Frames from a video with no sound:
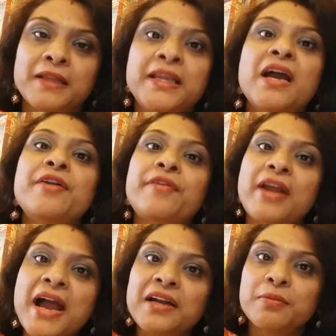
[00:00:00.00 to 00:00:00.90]
They
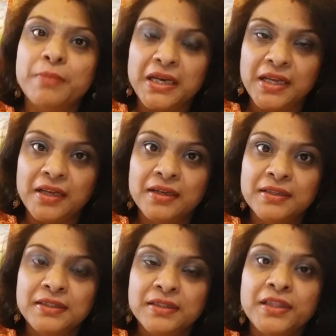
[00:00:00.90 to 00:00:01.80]
attract money.
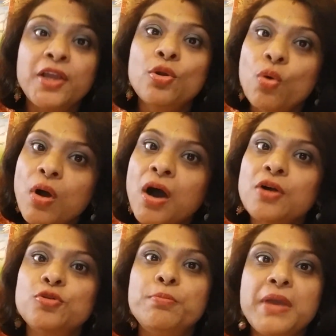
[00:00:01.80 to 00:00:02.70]
They know
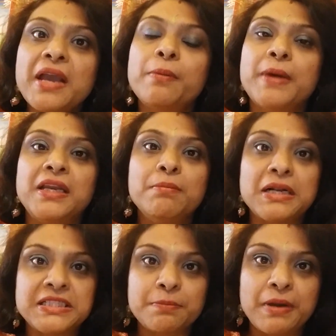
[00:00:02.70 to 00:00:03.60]
how to make money
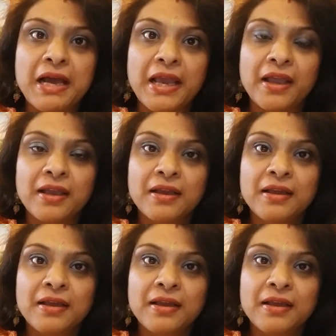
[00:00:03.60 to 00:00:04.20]
multiply.